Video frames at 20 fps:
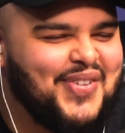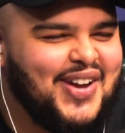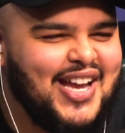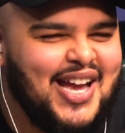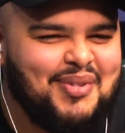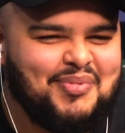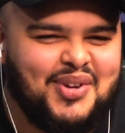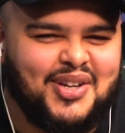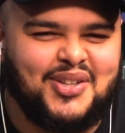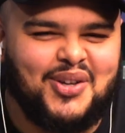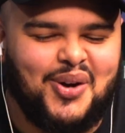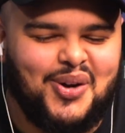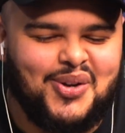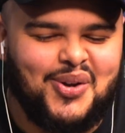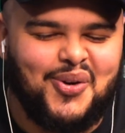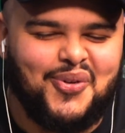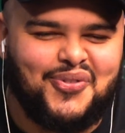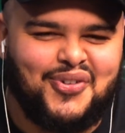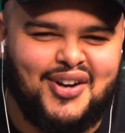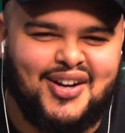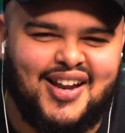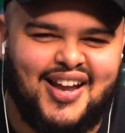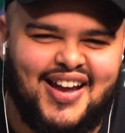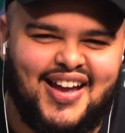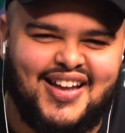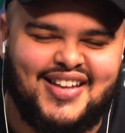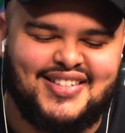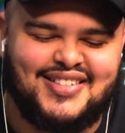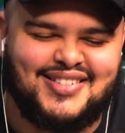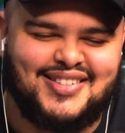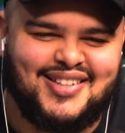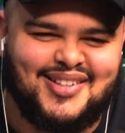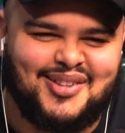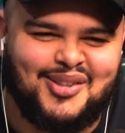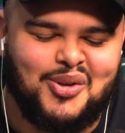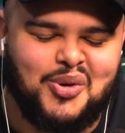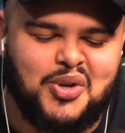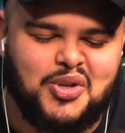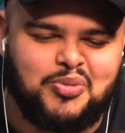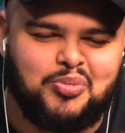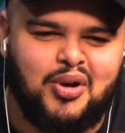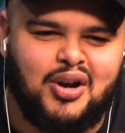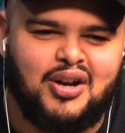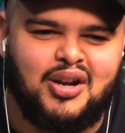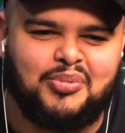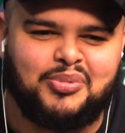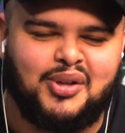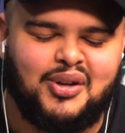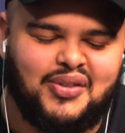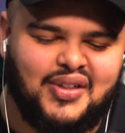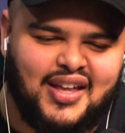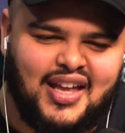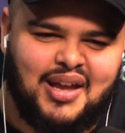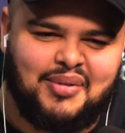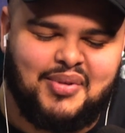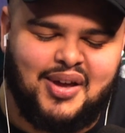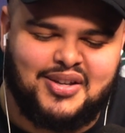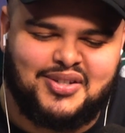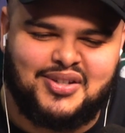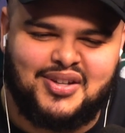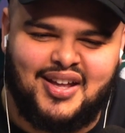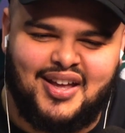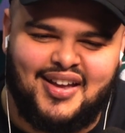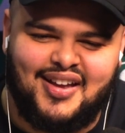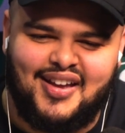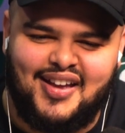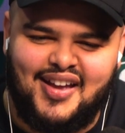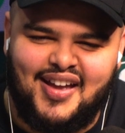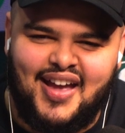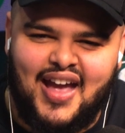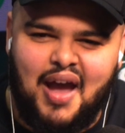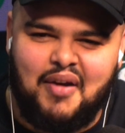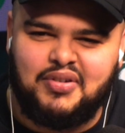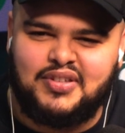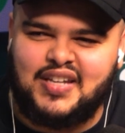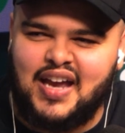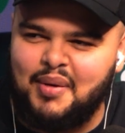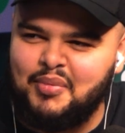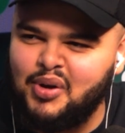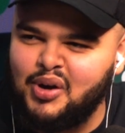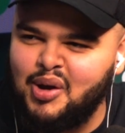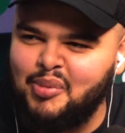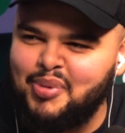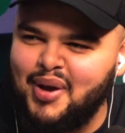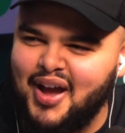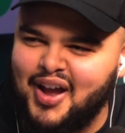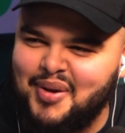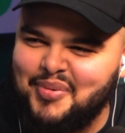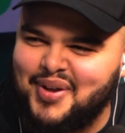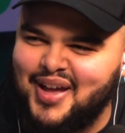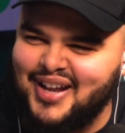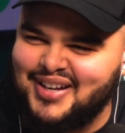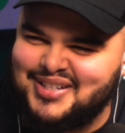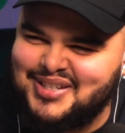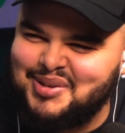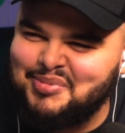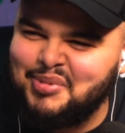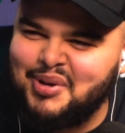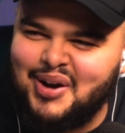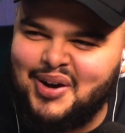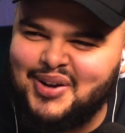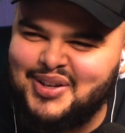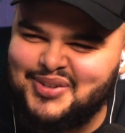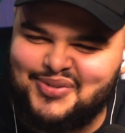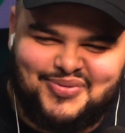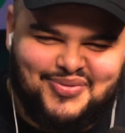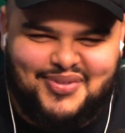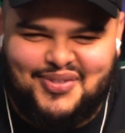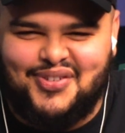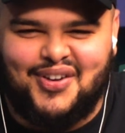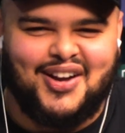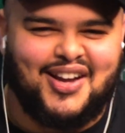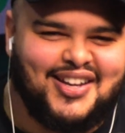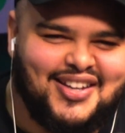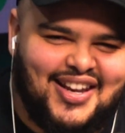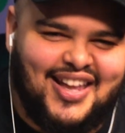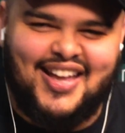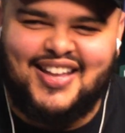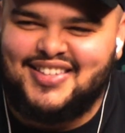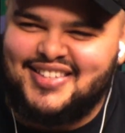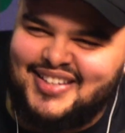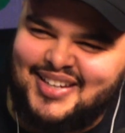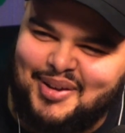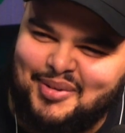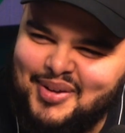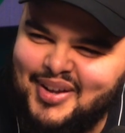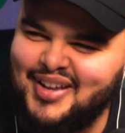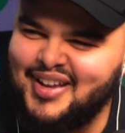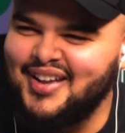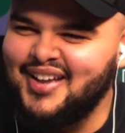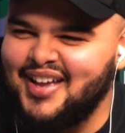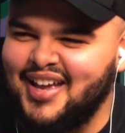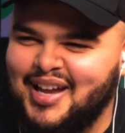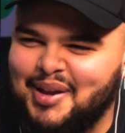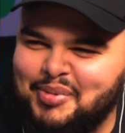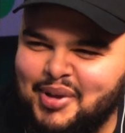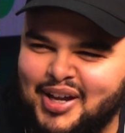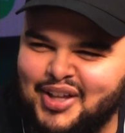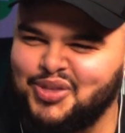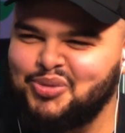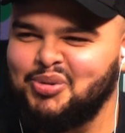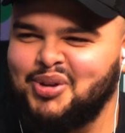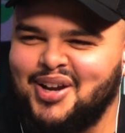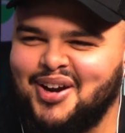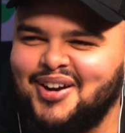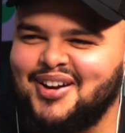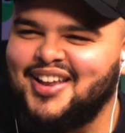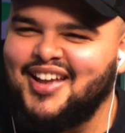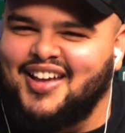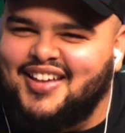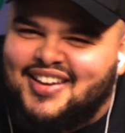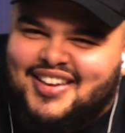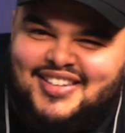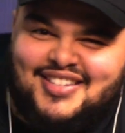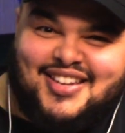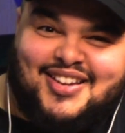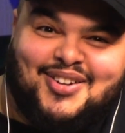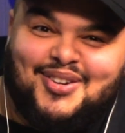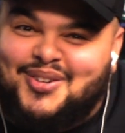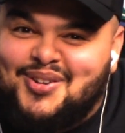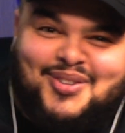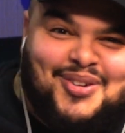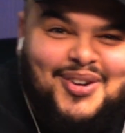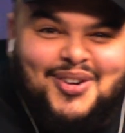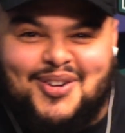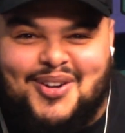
I am a no, no fun guy because Lucas brought it up during the game yesterday. Every time Odell Beckham catches the ball, he's fucking dancing. That is true. Could like a three yard gain. He's like, ooh.